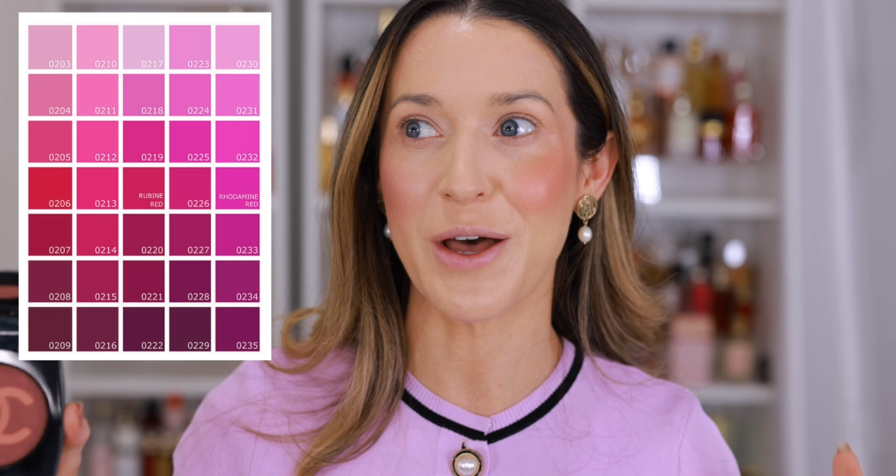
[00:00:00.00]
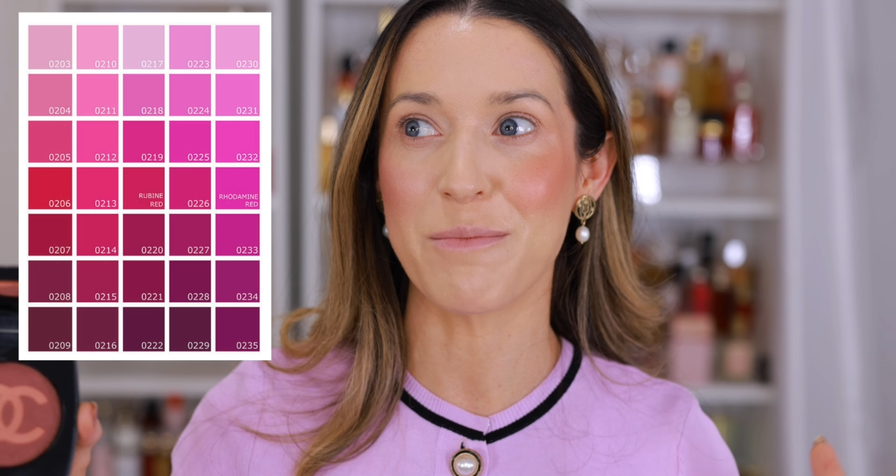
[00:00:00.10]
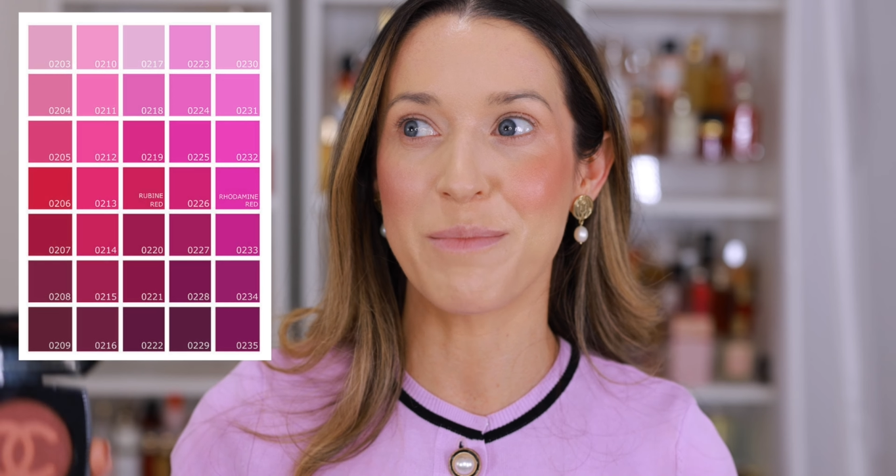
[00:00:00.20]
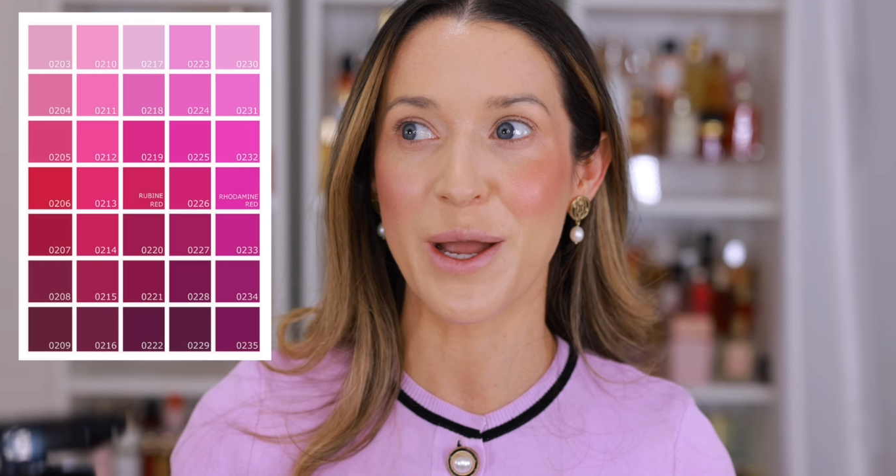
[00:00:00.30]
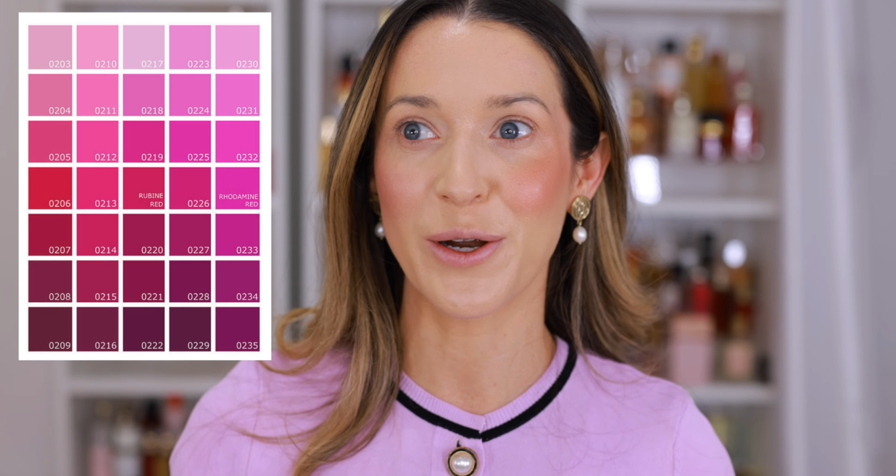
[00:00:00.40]
a
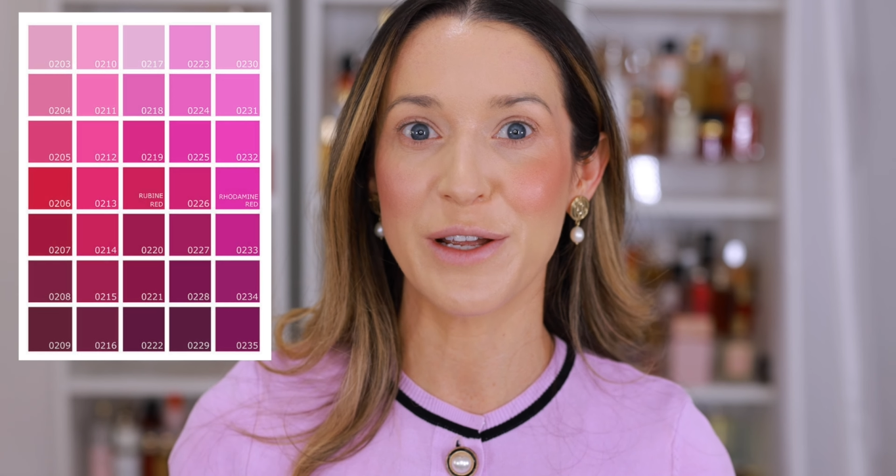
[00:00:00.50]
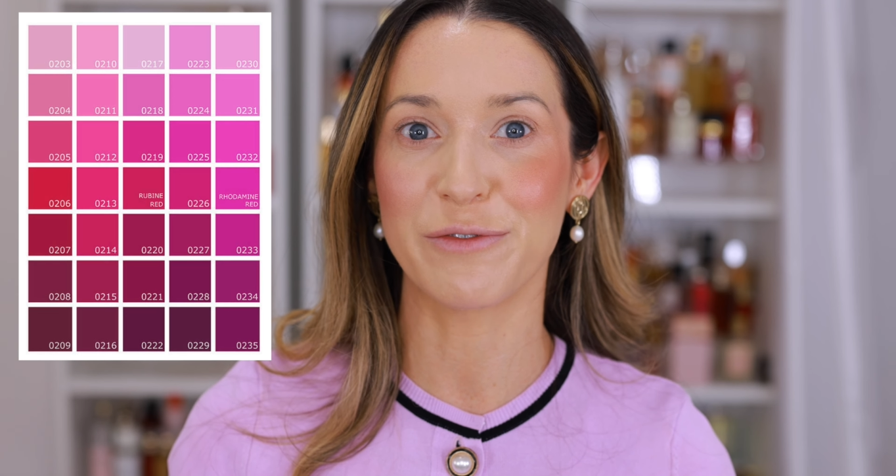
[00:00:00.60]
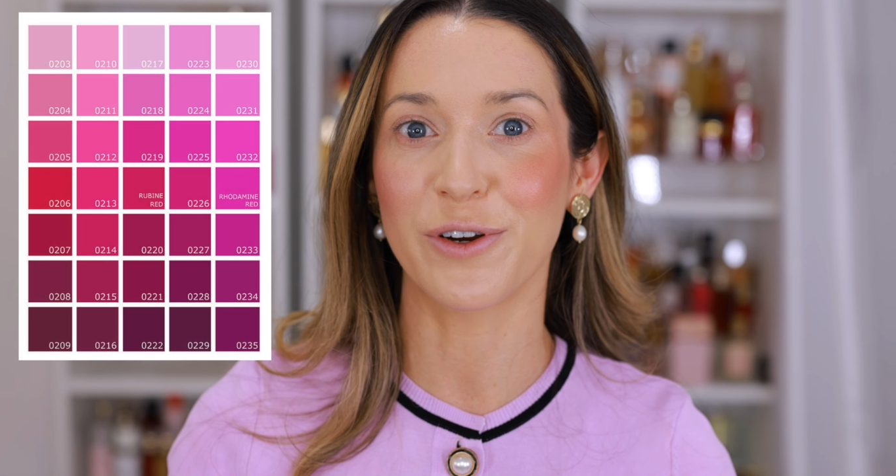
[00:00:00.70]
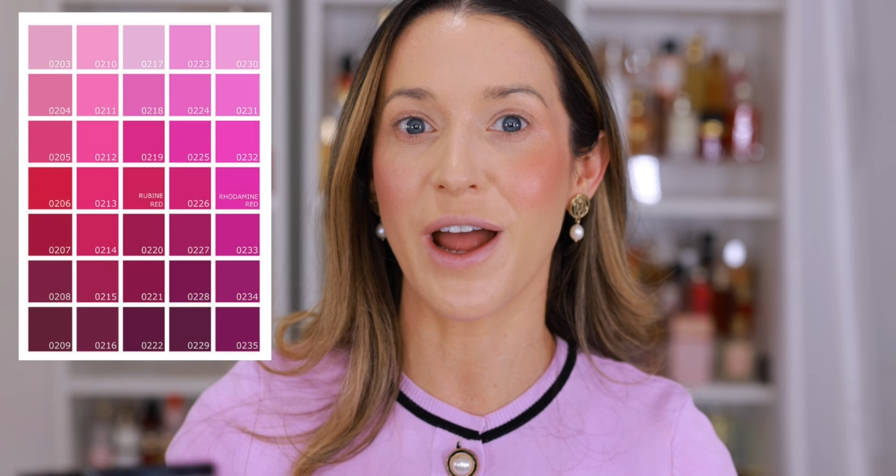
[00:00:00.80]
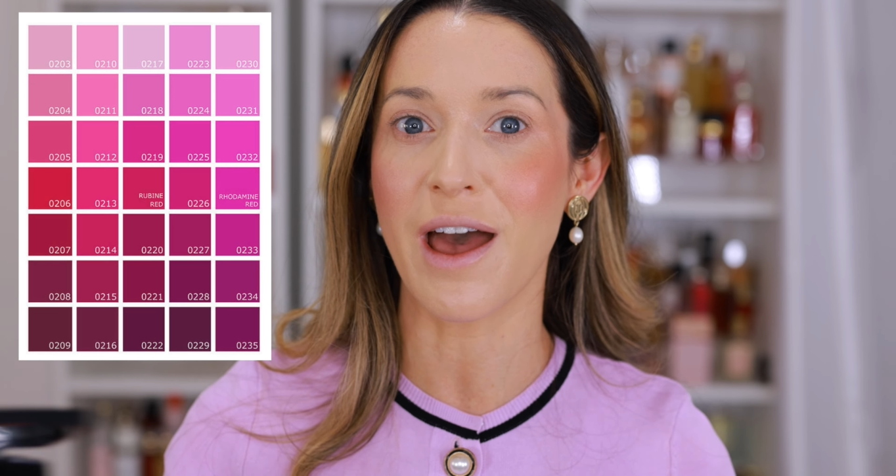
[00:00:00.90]
berry
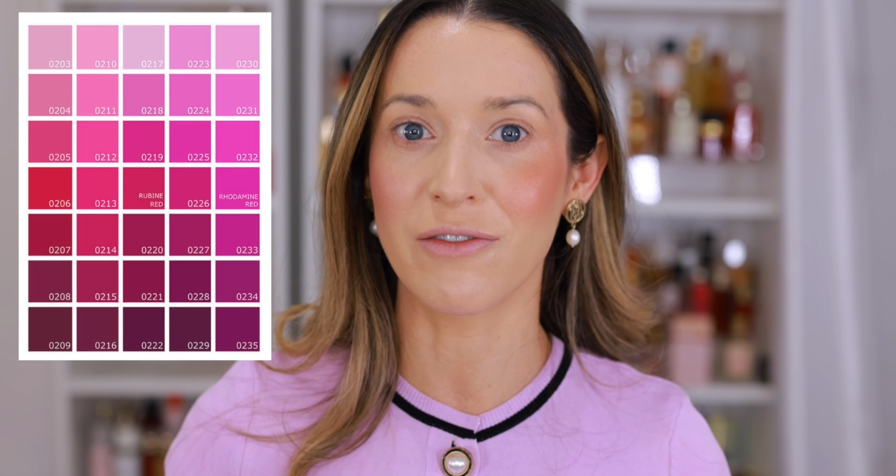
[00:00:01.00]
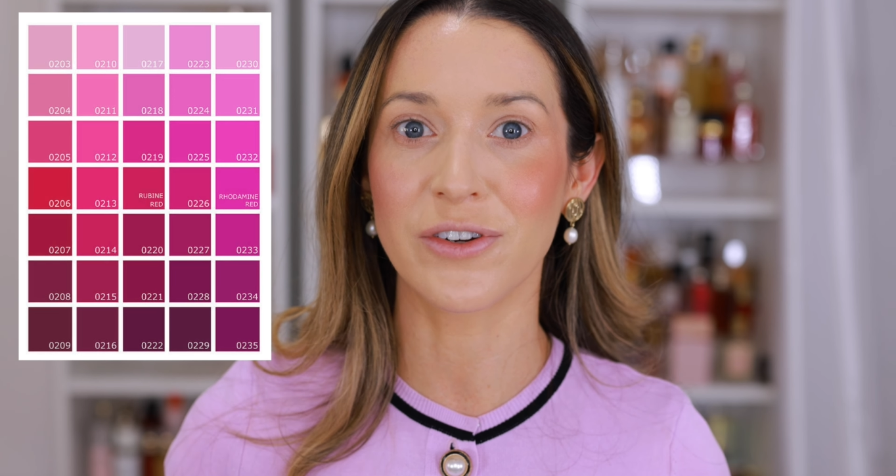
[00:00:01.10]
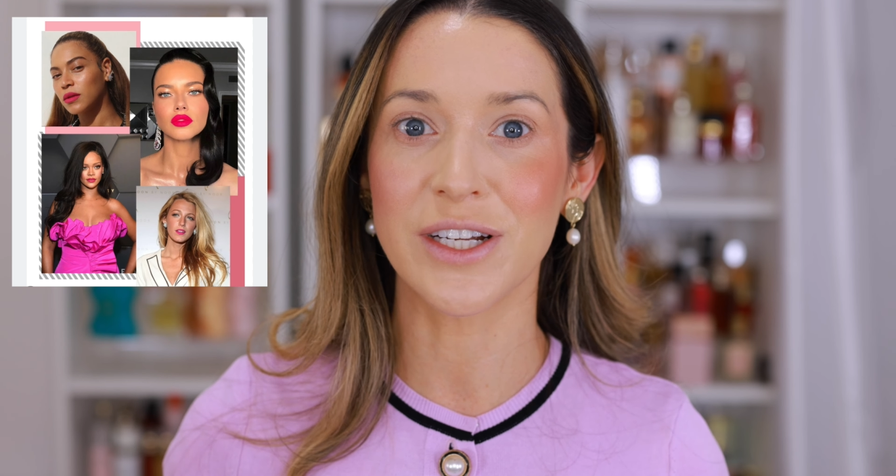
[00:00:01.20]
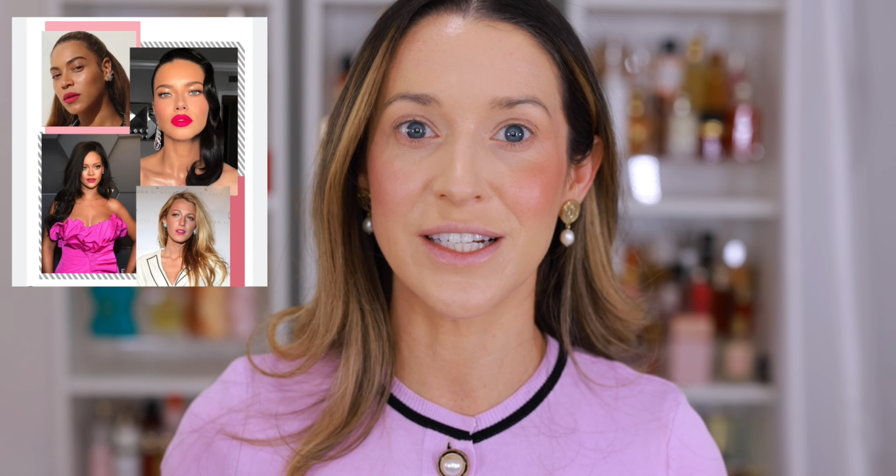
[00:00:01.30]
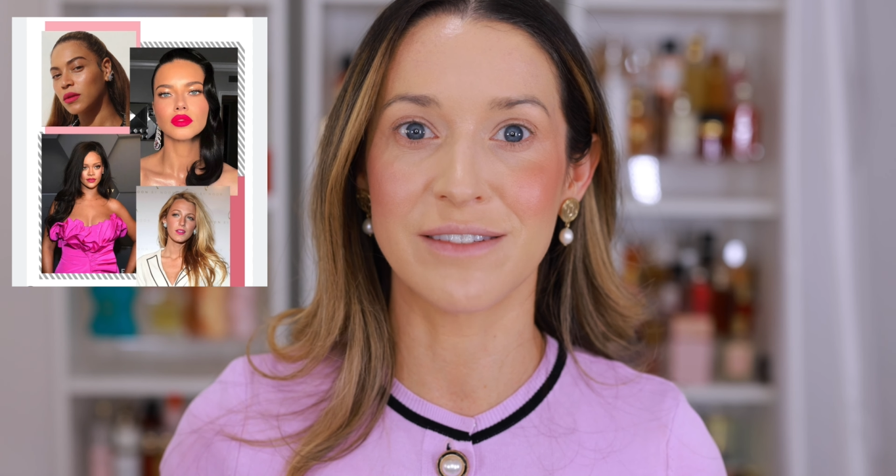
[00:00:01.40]
for
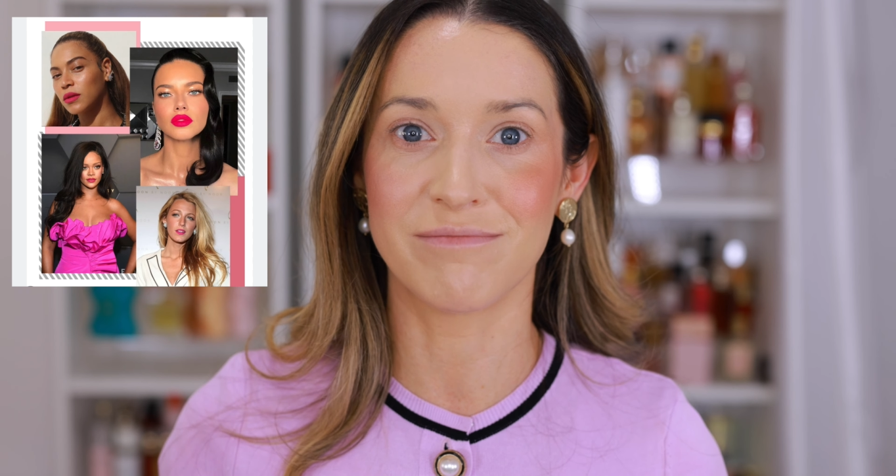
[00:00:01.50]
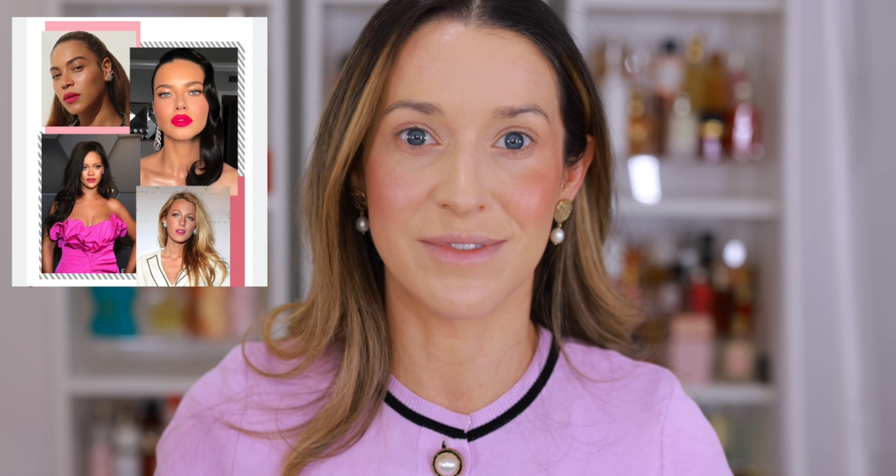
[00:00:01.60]
every